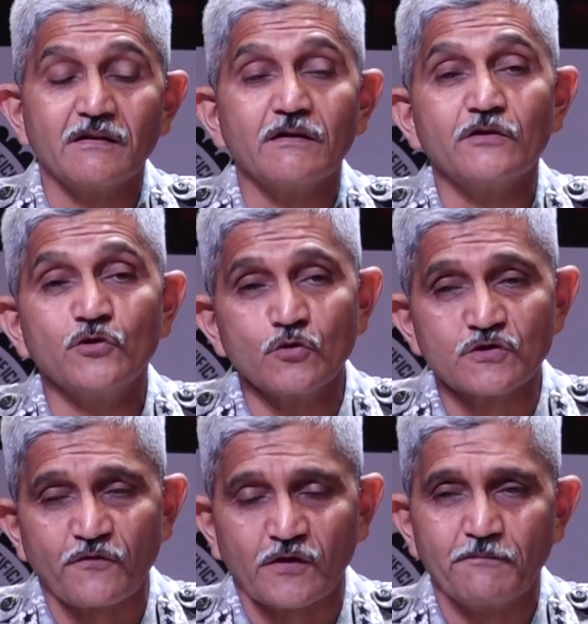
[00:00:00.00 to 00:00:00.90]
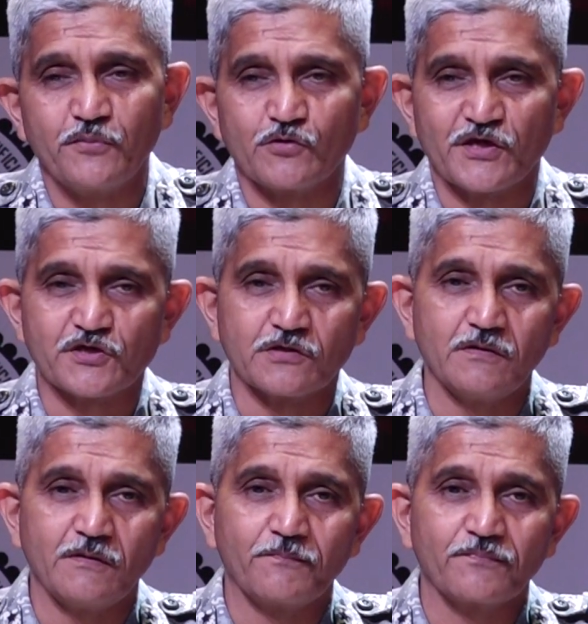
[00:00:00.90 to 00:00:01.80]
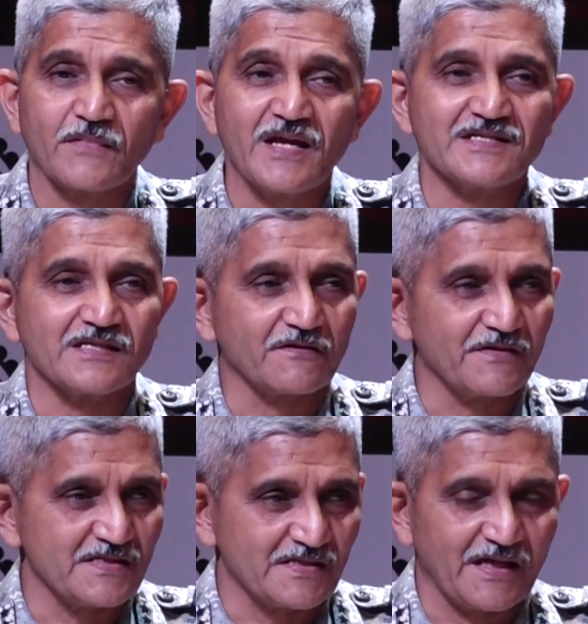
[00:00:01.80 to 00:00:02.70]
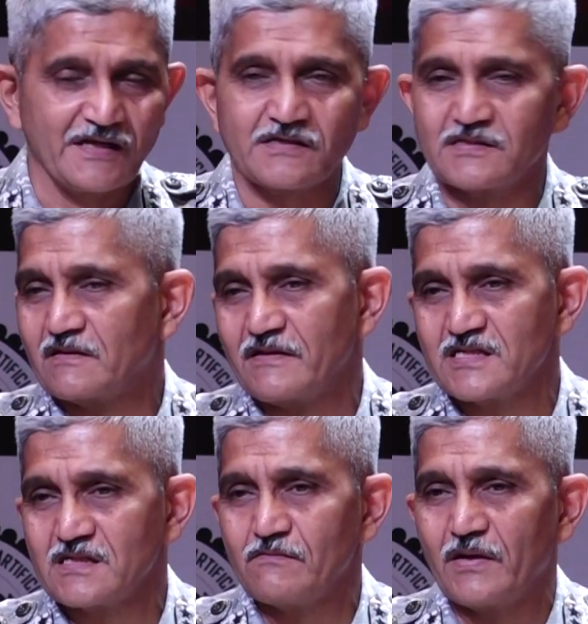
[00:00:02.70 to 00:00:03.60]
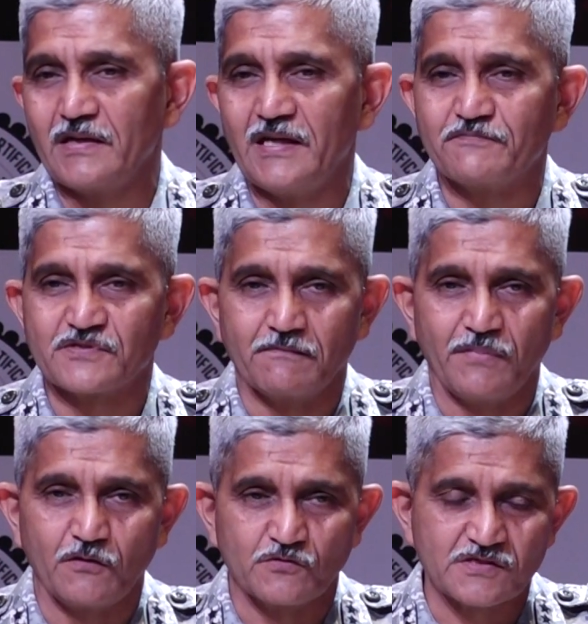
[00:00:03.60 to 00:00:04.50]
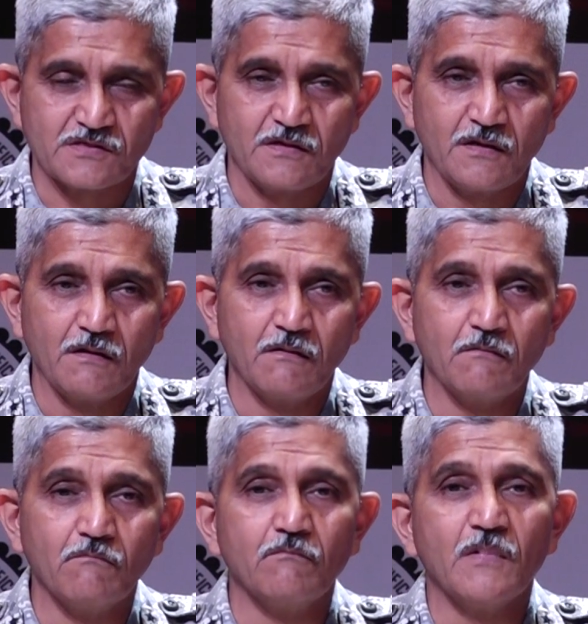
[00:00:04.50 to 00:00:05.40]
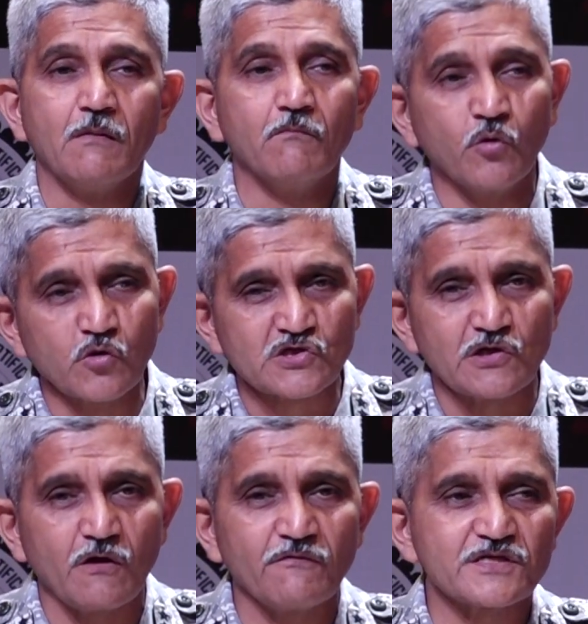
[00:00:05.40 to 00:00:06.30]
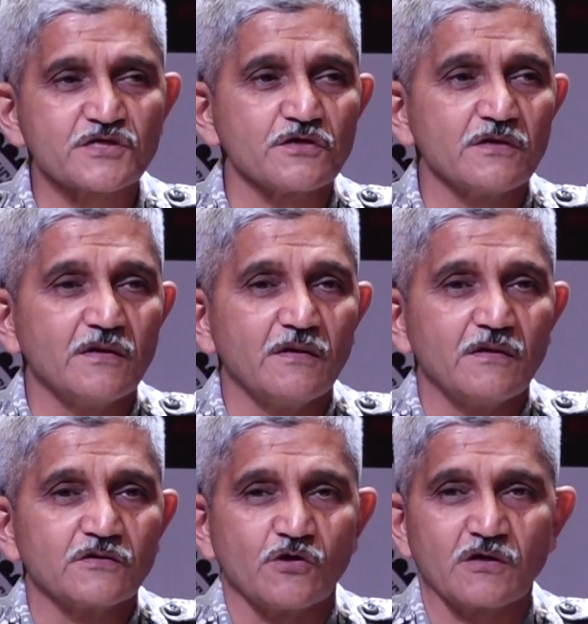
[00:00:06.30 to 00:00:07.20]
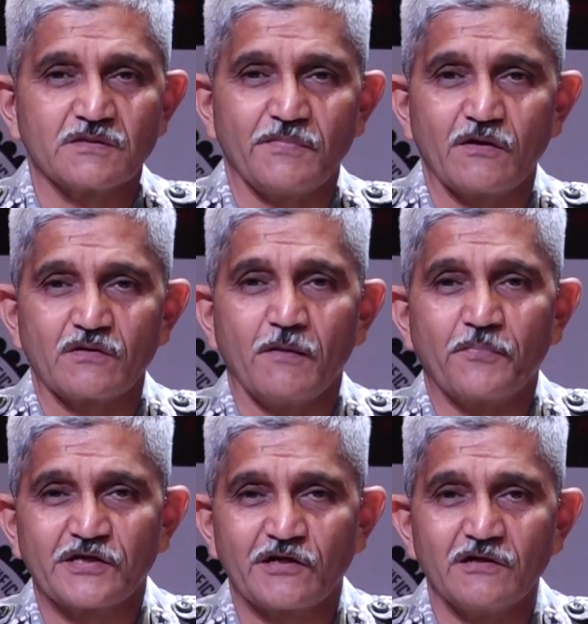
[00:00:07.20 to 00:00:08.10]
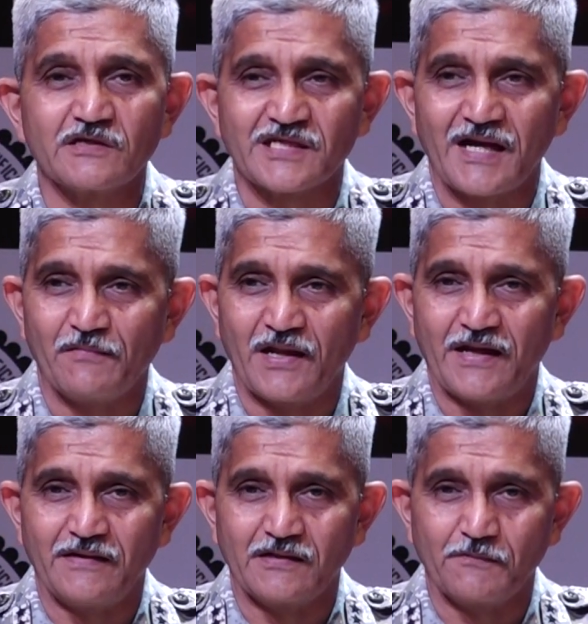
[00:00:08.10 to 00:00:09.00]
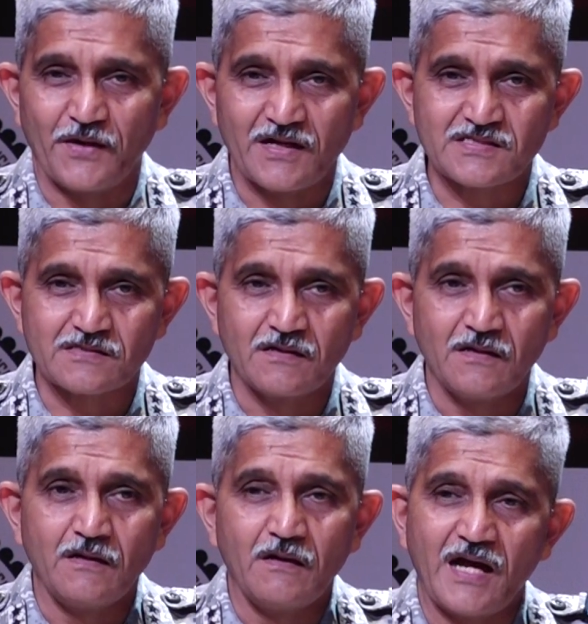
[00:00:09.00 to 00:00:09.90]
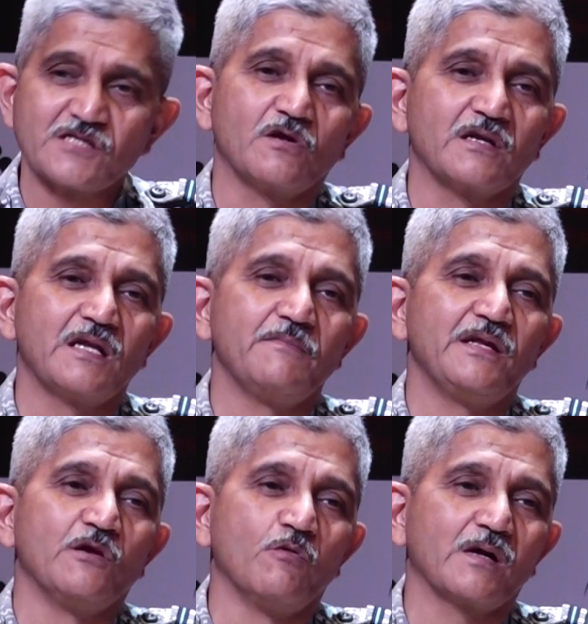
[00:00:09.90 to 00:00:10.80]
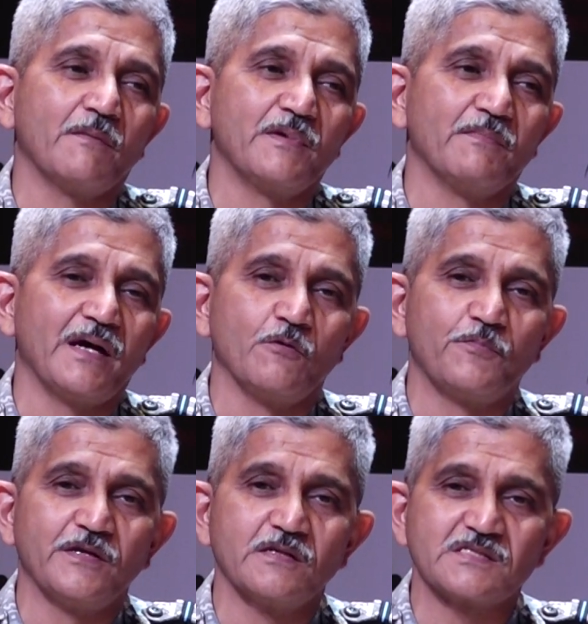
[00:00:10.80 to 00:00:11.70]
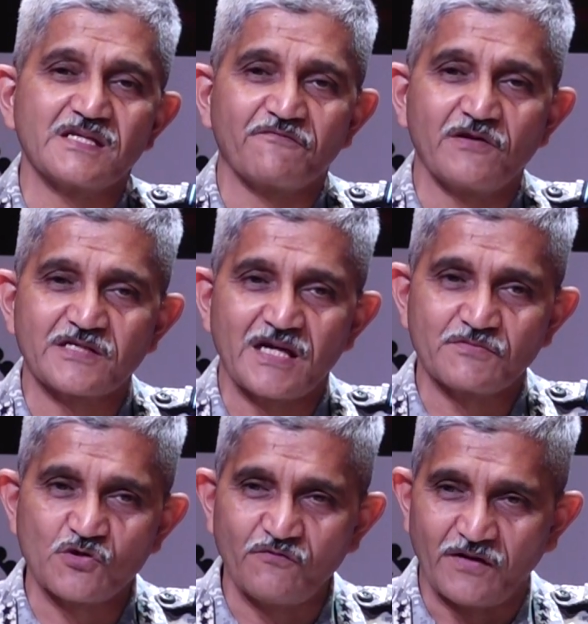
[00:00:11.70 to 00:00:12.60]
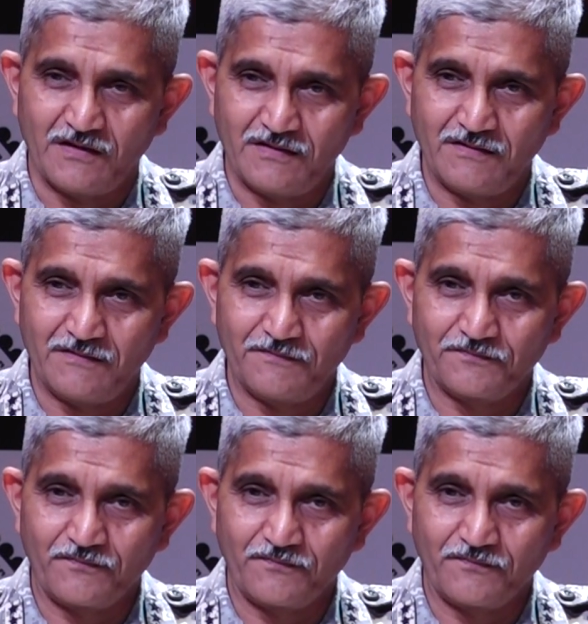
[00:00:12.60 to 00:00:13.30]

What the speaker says: and used for computation is increasing, and it's increasing by leaps and bounds. Moore's law, which talked about a particular timeline in the past, has already been overcome, in my opinion, several times over.